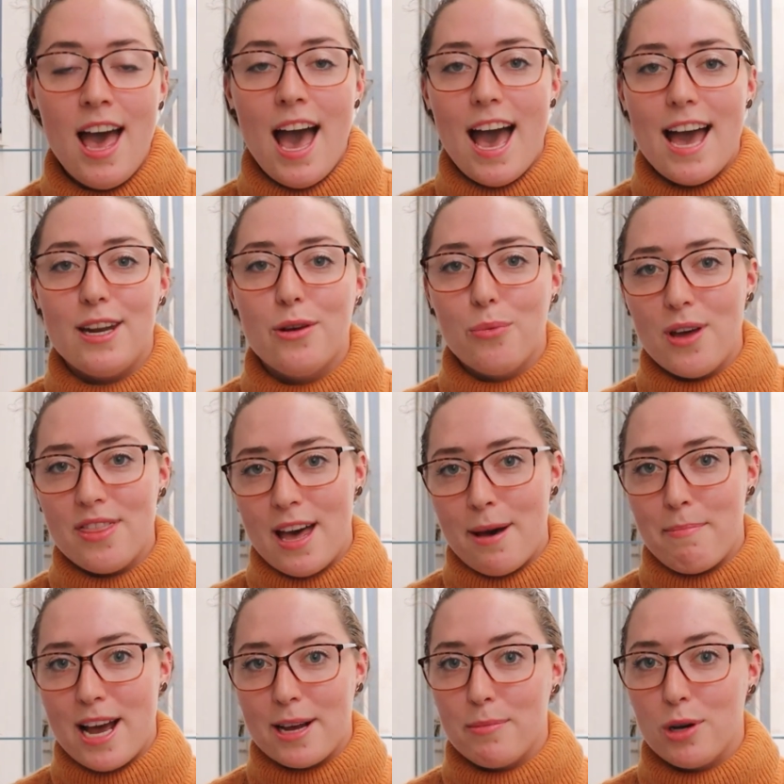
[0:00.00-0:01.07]
And when that
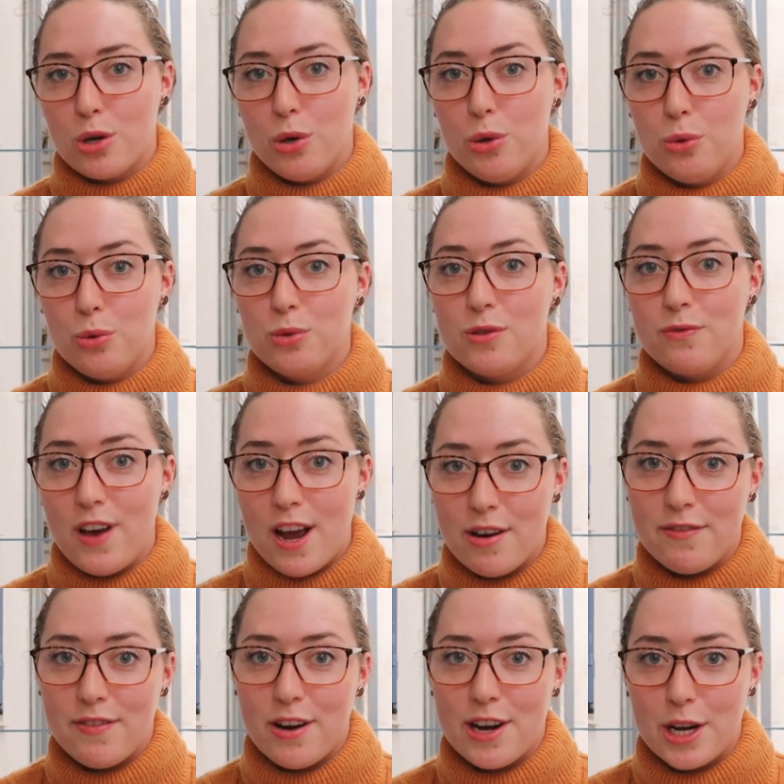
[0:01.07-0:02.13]
magma cools very,
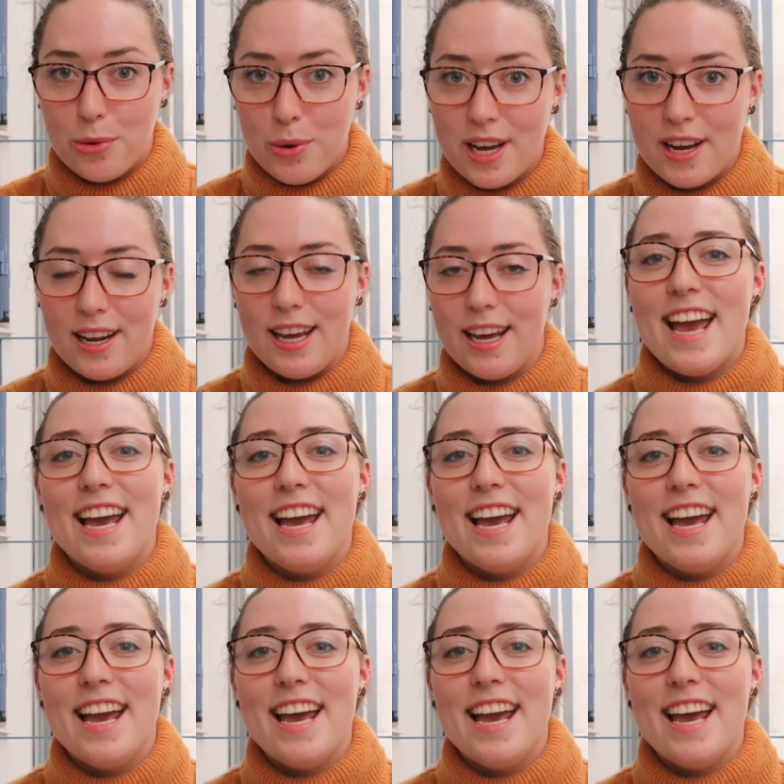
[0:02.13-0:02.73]
very quickly,